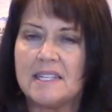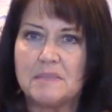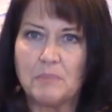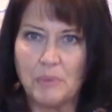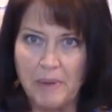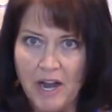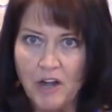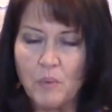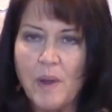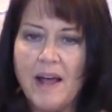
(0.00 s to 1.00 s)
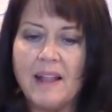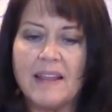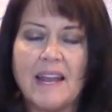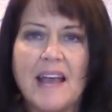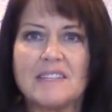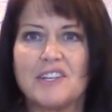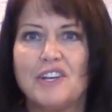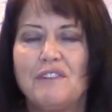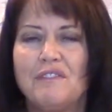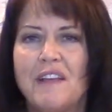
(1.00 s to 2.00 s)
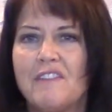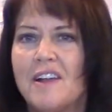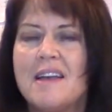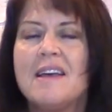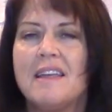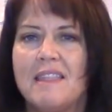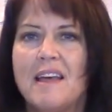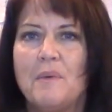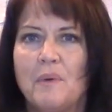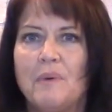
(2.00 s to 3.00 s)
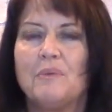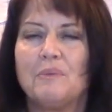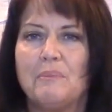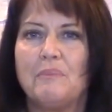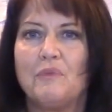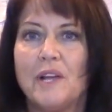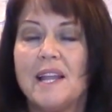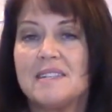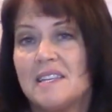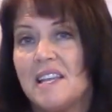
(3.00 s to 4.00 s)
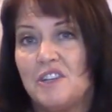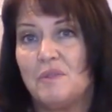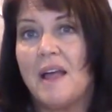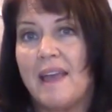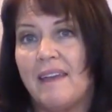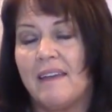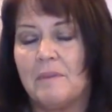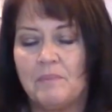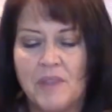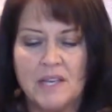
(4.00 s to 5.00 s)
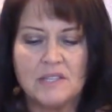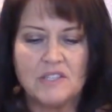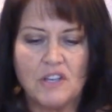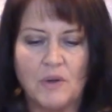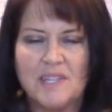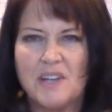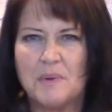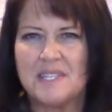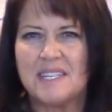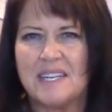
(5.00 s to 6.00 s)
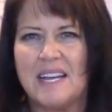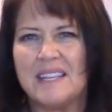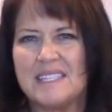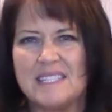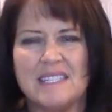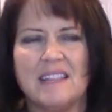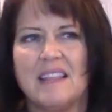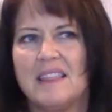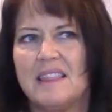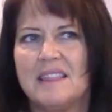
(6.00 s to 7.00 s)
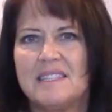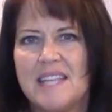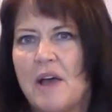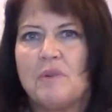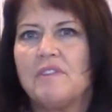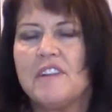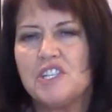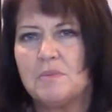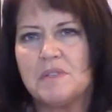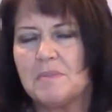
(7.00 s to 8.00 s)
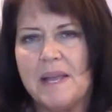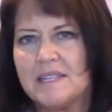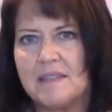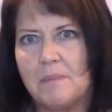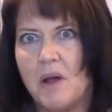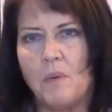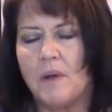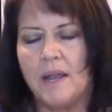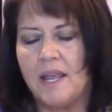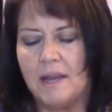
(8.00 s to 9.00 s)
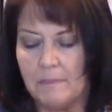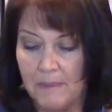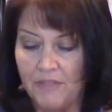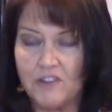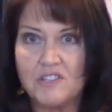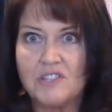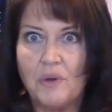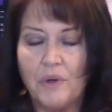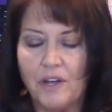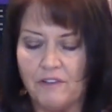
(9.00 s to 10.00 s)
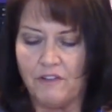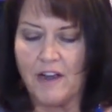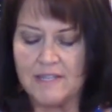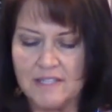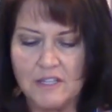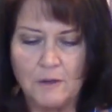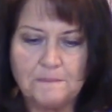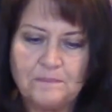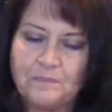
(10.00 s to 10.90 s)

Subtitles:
prepared well and it has a good flavor, they will realize that they do like it. So it's always the sound of vegetables makes them not want to eat them, but they're so good for us. So